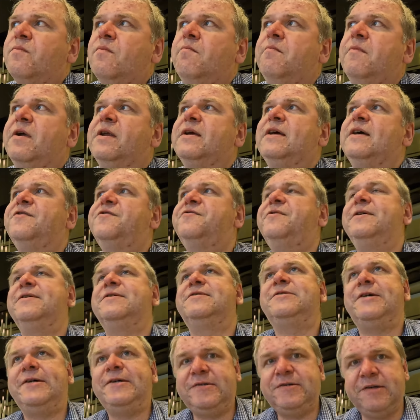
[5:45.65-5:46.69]
And I get so
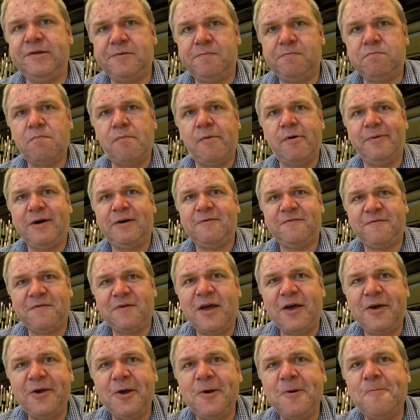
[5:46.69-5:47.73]
excited about
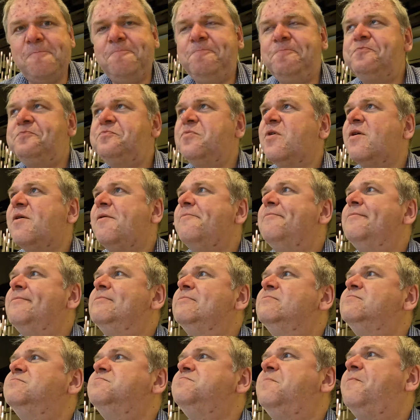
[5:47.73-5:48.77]
flying.
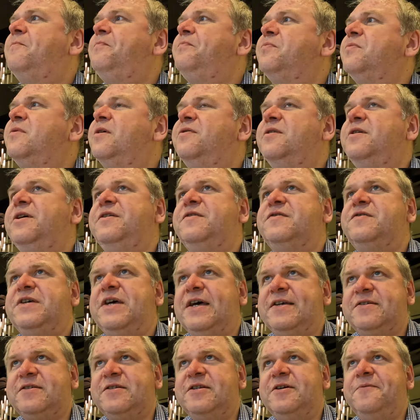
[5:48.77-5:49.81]
And the
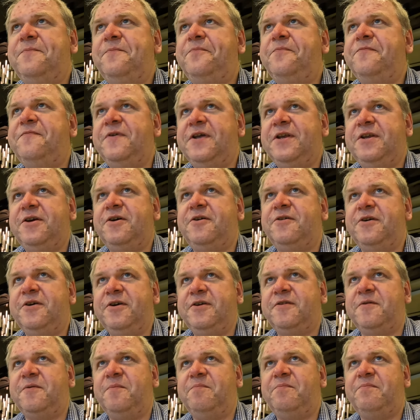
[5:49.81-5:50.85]
Tesla video that
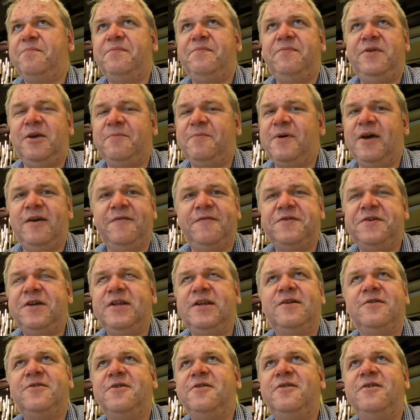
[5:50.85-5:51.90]
you might have
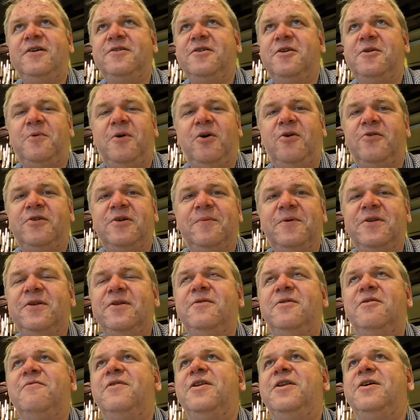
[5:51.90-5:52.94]
seen, I don't know what order I'm going to
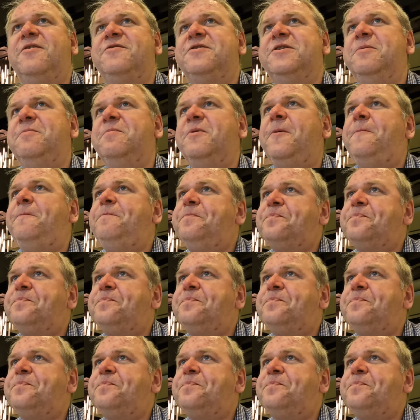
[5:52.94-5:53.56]
do the video in, but